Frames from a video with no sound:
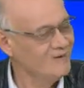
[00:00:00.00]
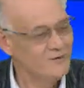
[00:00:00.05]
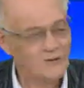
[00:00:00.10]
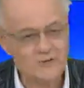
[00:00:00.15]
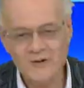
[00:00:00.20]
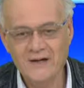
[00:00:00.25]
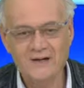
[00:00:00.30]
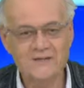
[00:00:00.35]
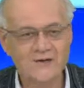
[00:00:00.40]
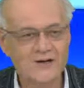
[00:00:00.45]

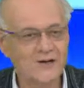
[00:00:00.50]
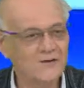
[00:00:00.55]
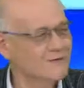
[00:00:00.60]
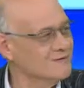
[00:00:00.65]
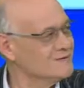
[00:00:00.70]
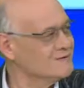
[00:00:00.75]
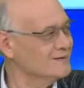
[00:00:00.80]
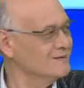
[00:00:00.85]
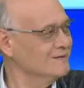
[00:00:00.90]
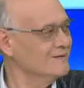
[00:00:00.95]
When there
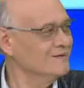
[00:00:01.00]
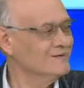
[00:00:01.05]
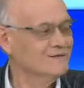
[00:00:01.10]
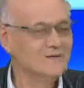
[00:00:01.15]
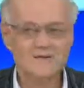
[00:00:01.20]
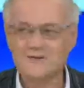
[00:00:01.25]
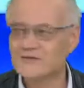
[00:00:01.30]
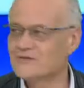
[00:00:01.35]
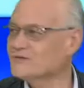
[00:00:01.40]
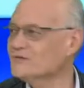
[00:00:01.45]
is a
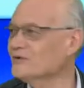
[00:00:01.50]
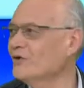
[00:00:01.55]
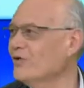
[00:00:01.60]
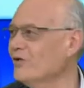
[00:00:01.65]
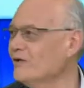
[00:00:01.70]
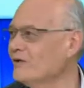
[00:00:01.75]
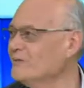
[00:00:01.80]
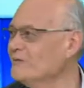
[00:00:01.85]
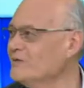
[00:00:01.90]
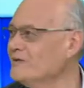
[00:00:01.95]

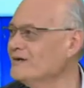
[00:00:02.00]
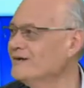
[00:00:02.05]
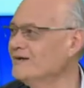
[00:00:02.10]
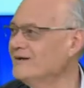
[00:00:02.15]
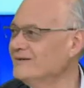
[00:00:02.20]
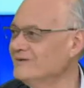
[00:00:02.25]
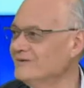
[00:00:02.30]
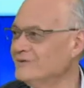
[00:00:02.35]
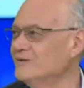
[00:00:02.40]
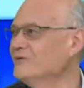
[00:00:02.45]
storm,
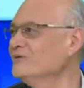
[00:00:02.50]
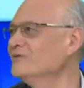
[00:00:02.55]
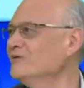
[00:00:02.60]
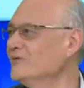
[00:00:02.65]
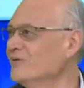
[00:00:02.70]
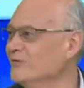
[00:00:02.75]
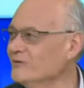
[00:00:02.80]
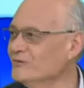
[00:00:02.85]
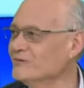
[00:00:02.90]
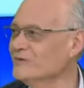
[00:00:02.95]
do you
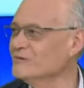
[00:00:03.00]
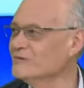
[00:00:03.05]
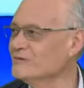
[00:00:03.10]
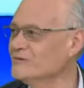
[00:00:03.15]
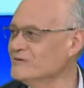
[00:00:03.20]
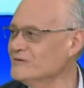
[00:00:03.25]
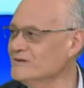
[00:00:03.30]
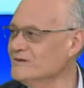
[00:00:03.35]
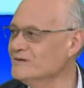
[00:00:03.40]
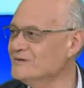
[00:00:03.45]
follow the
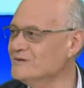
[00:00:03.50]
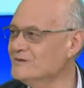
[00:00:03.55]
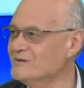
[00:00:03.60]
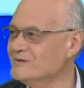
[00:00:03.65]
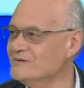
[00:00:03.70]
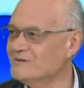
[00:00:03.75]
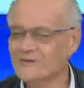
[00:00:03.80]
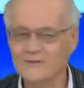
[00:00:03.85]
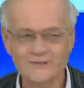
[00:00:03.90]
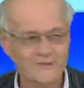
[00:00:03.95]

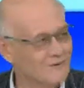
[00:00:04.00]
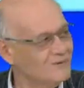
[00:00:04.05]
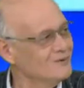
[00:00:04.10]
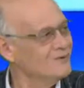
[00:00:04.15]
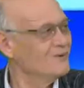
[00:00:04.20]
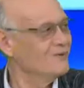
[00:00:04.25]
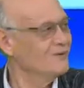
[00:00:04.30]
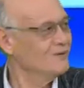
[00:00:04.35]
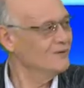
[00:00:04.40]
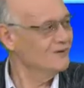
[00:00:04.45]
procedures
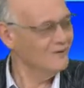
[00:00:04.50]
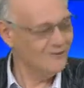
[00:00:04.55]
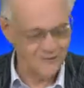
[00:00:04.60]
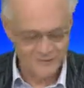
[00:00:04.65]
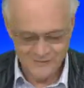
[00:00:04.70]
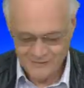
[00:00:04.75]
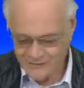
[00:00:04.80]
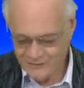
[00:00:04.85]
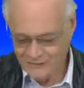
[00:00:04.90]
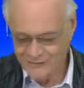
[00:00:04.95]
with
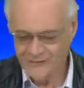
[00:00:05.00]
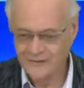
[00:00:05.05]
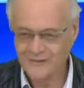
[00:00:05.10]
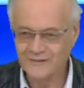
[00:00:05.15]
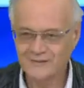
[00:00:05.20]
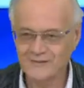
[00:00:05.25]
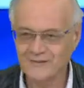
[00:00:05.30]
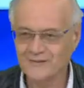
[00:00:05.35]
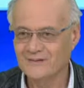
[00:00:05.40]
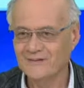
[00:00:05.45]

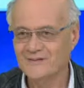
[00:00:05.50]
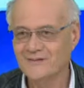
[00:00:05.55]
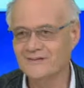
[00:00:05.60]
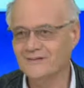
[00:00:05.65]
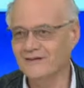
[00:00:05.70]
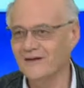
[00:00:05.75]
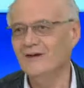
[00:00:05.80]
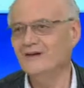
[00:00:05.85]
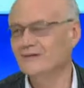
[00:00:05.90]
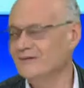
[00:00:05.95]
doing,
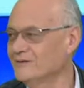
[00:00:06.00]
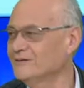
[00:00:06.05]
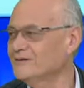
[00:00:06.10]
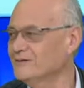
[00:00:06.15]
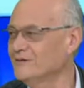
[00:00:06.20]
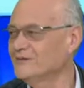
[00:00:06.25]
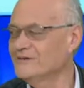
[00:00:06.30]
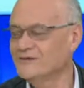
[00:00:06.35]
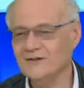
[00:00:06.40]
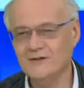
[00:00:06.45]
yeah,
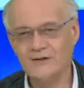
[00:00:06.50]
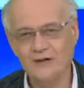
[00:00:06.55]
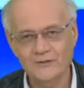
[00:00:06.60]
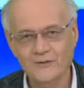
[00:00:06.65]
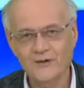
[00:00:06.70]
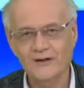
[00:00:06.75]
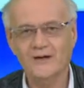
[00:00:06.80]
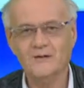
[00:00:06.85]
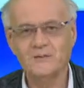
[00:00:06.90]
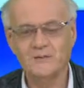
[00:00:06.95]
you see
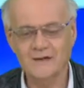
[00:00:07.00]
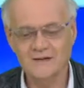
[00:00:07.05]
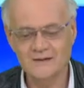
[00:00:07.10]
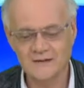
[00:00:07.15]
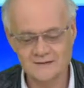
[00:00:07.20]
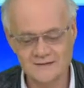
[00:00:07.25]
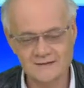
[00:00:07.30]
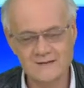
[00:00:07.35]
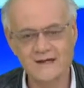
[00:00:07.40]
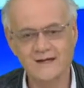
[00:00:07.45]
what I mean
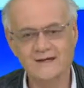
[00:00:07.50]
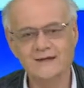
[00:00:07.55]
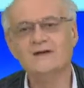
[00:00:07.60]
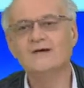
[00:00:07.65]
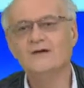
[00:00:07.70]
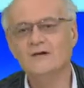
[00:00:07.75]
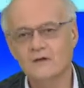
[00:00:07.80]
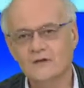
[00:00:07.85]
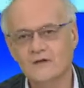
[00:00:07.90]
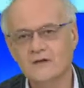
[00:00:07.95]
is like,
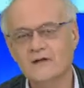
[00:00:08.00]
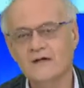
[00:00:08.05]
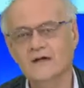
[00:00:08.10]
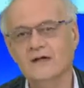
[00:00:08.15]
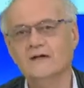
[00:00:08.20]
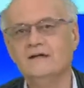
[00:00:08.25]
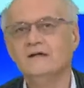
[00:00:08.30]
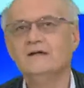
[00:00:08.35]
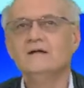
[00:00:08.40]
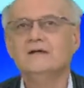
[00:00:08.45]

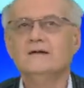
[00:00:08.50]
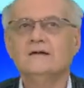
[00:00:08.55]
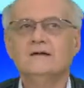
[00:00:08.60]
okay,